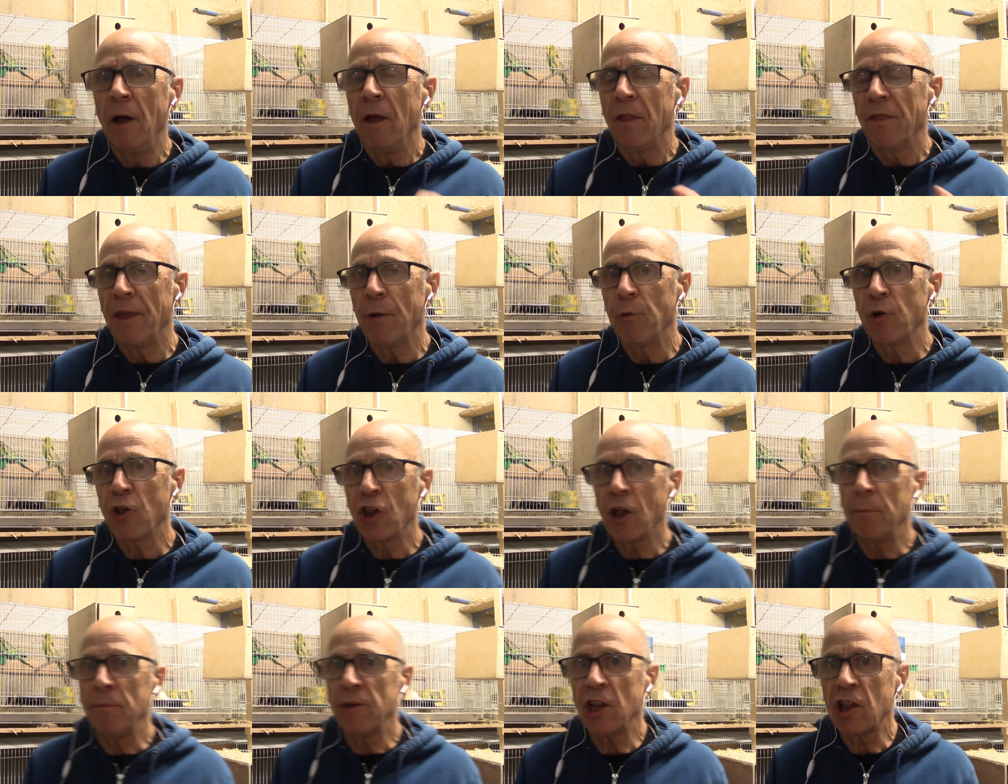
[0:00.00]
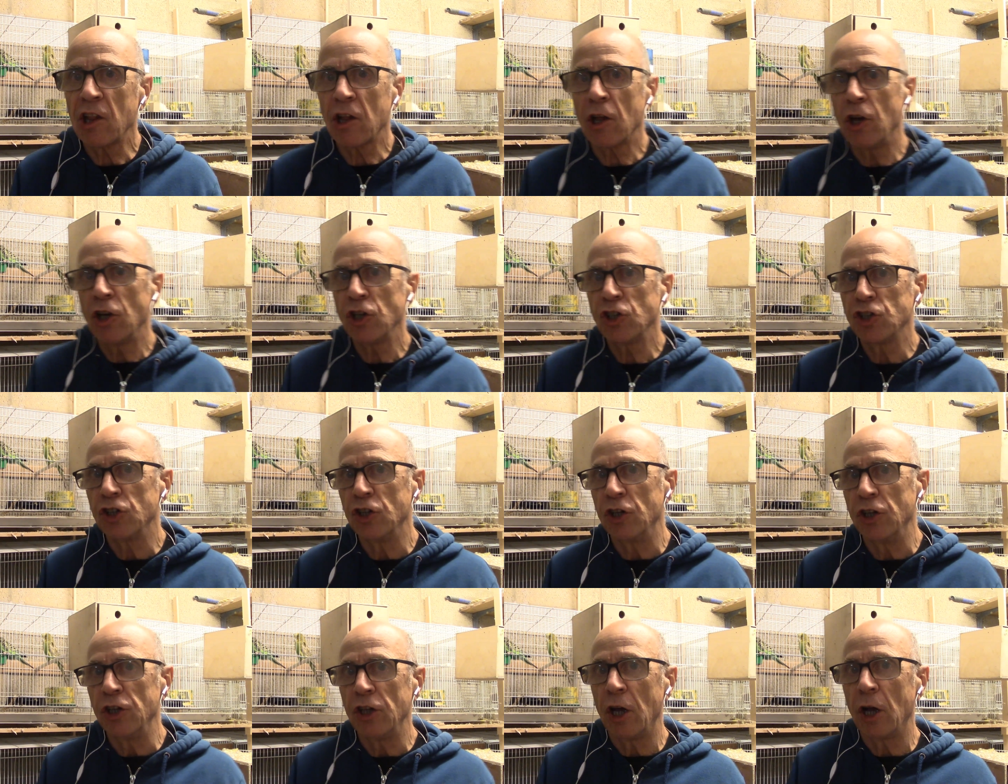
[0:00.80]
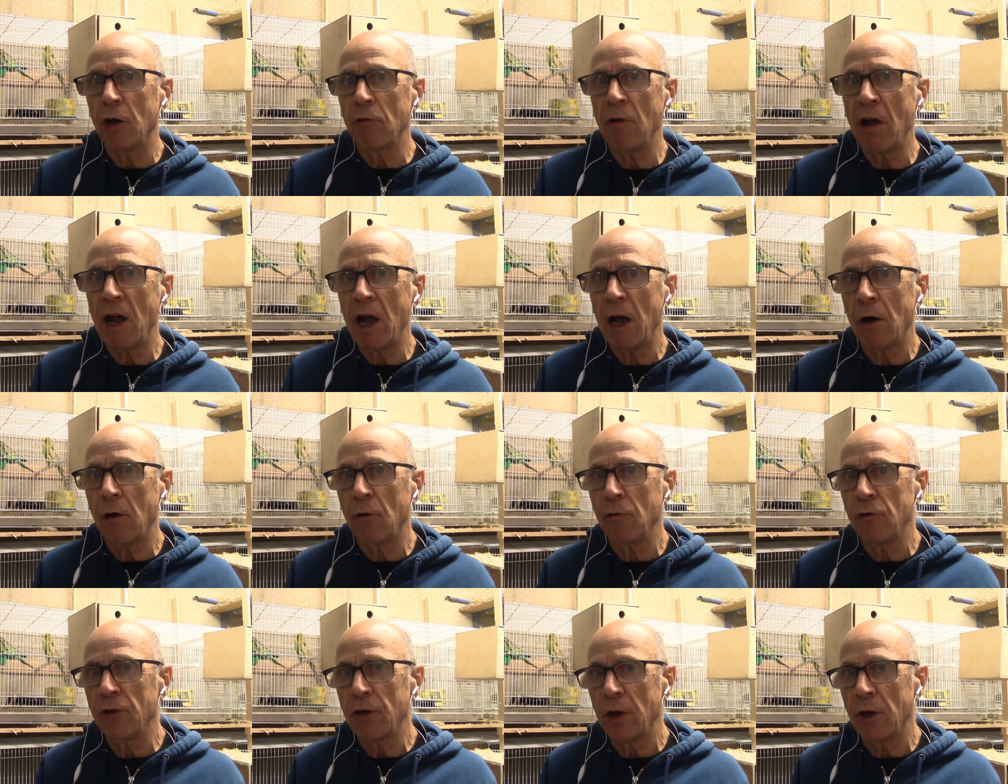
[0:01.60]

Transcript: There was some discussion around,